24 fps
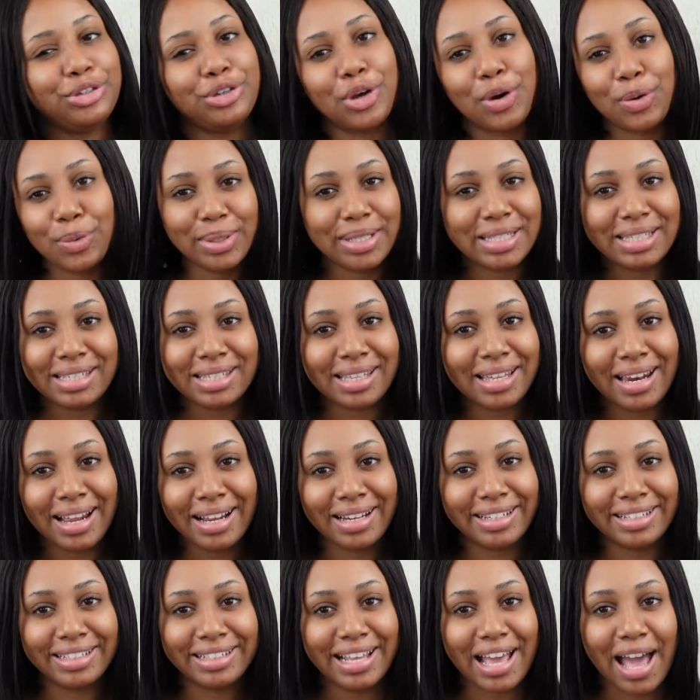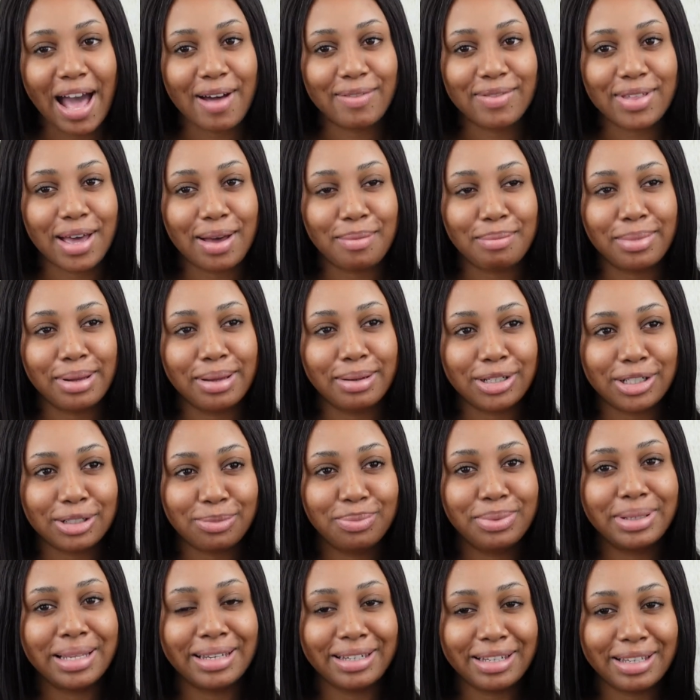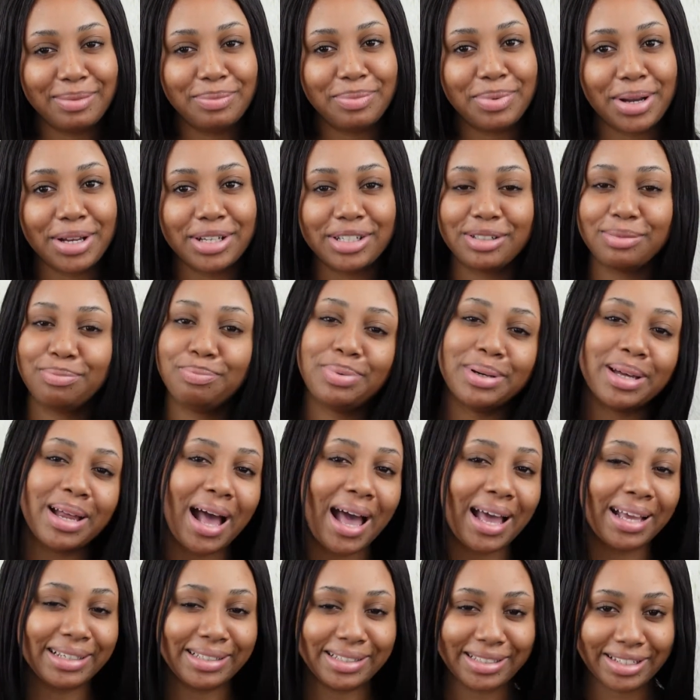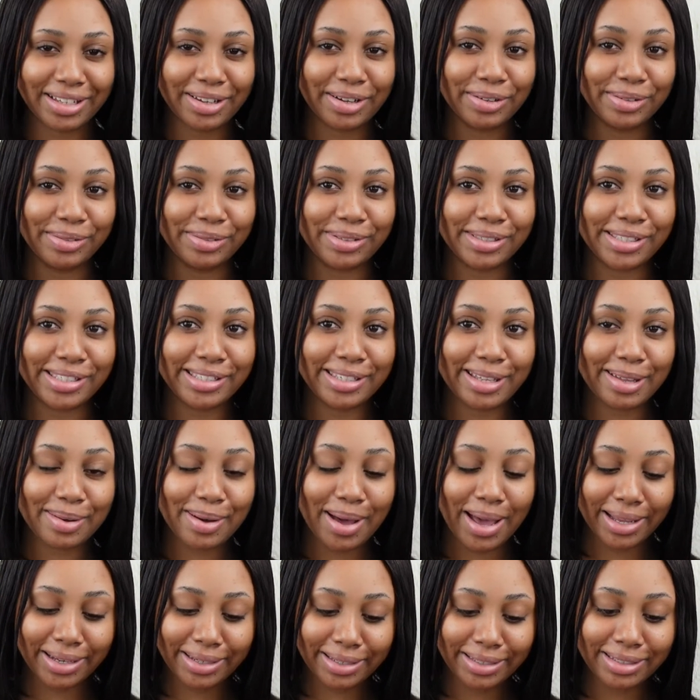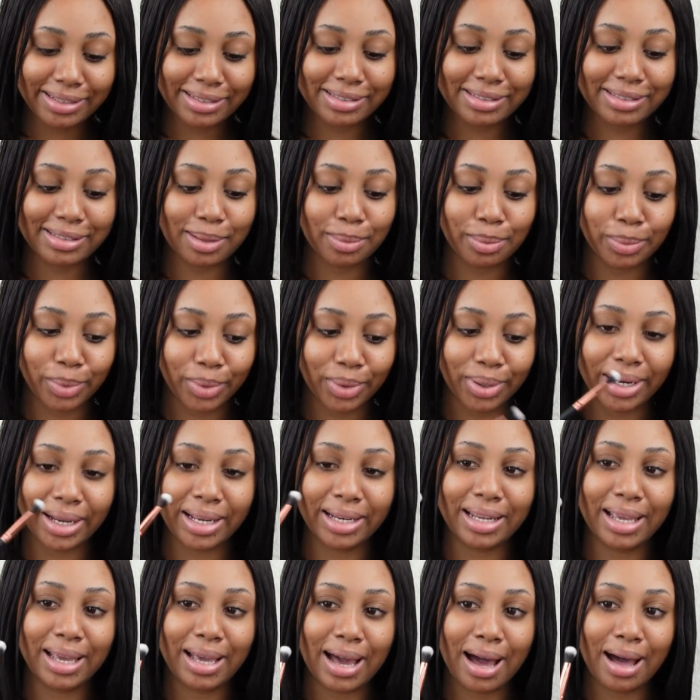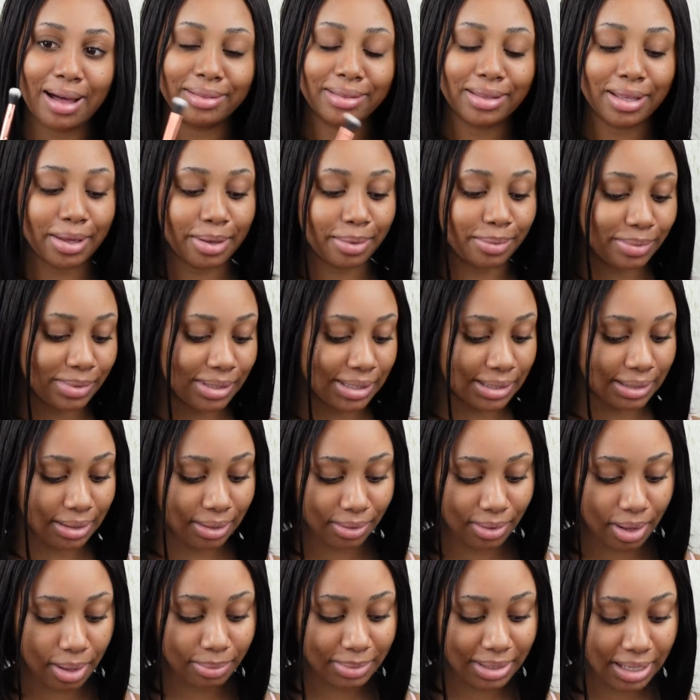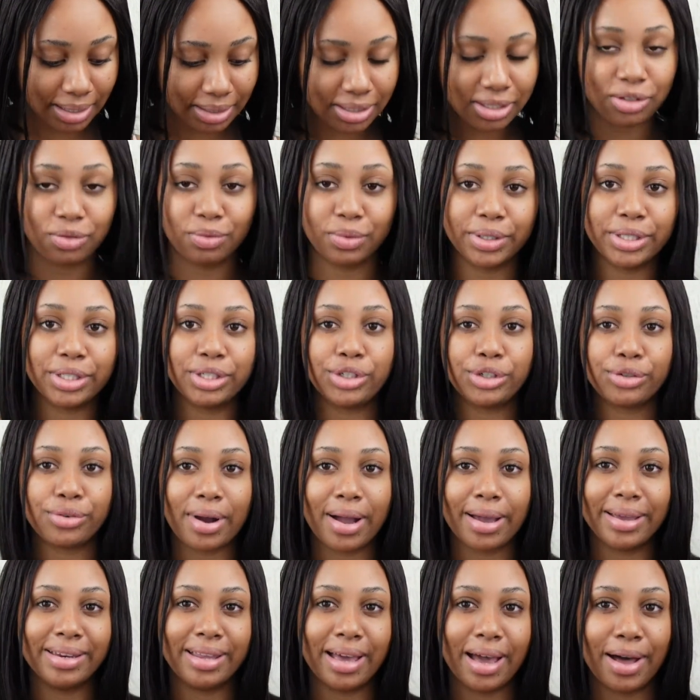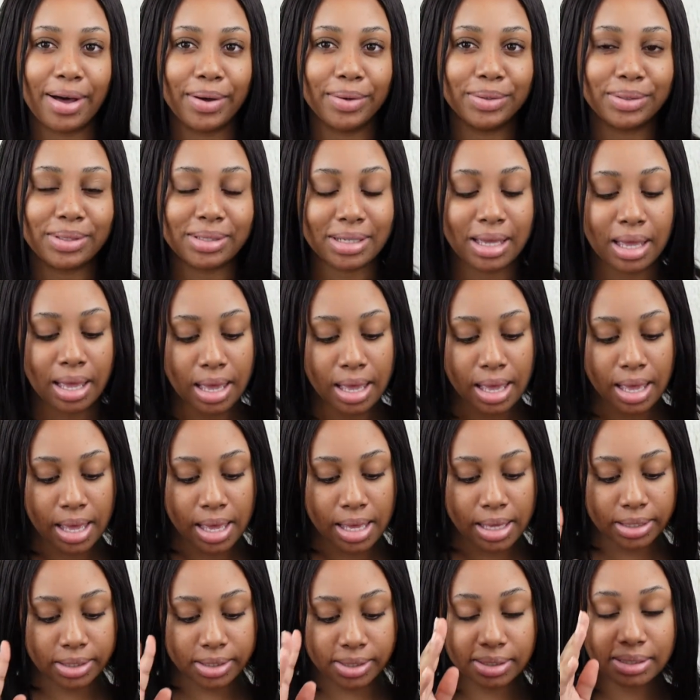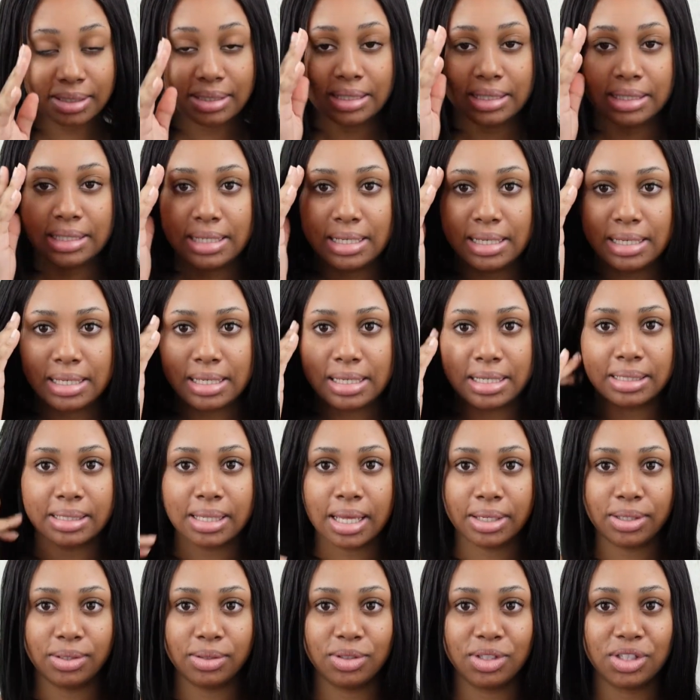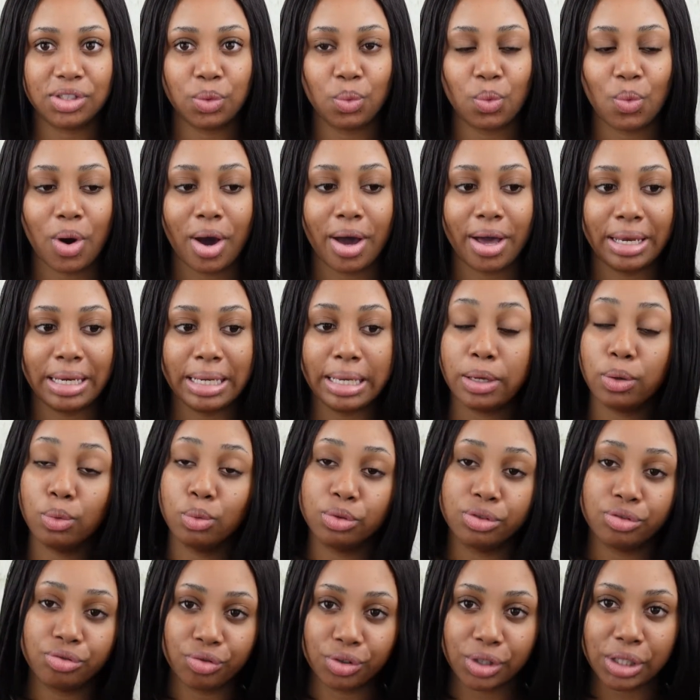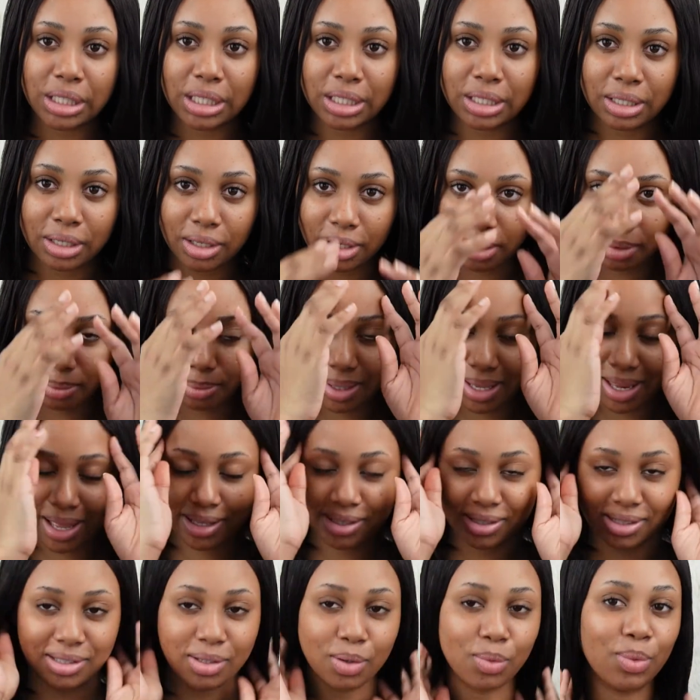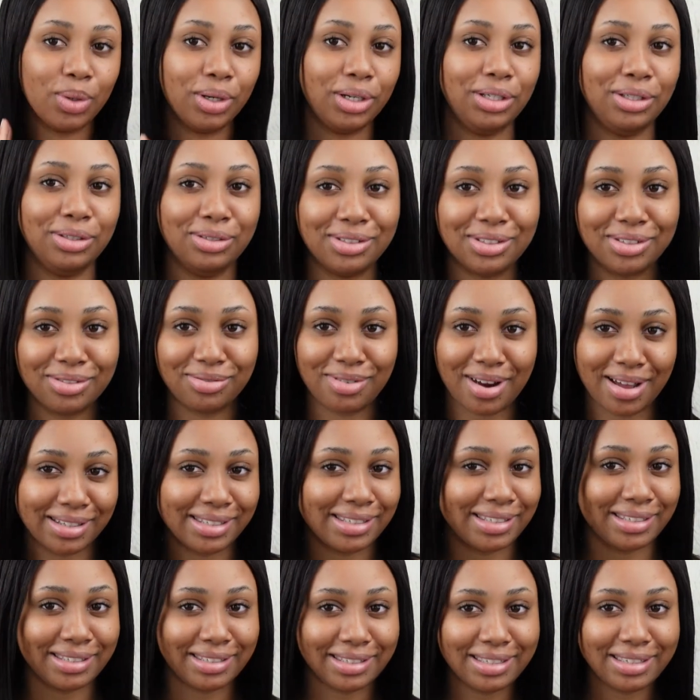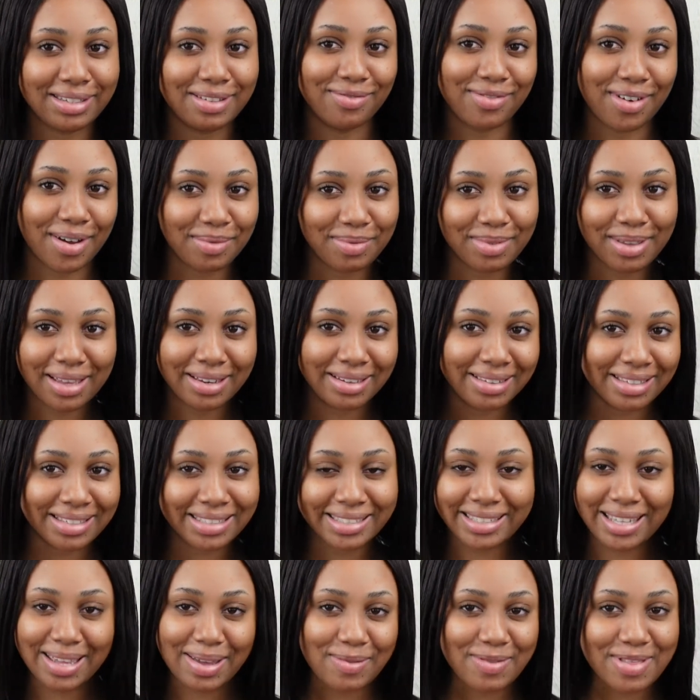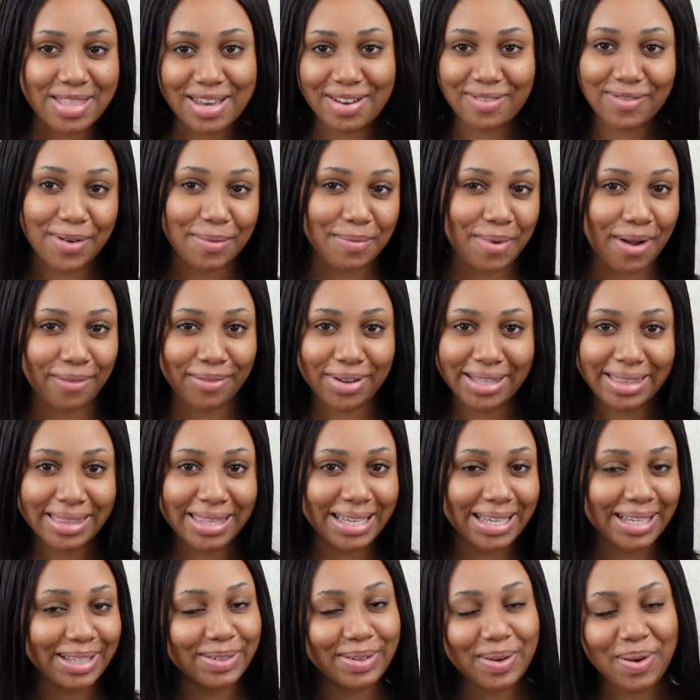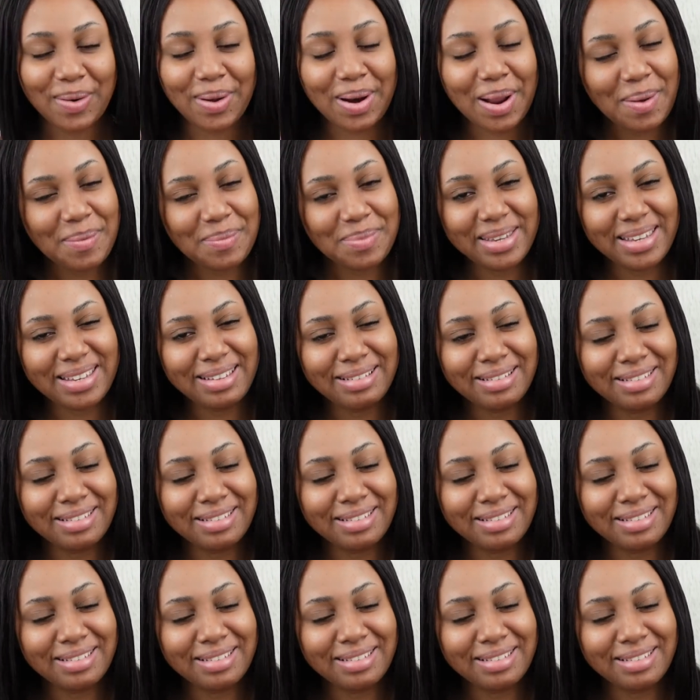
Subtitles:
notice that I didn't have that much blending brush, but I don't. So I needed some more and I got them. So I'm yet to really try it out to see, because I used one. It was really good, but I still want to use the rest to see if I'm getting the same thing from everything. You know what I mean?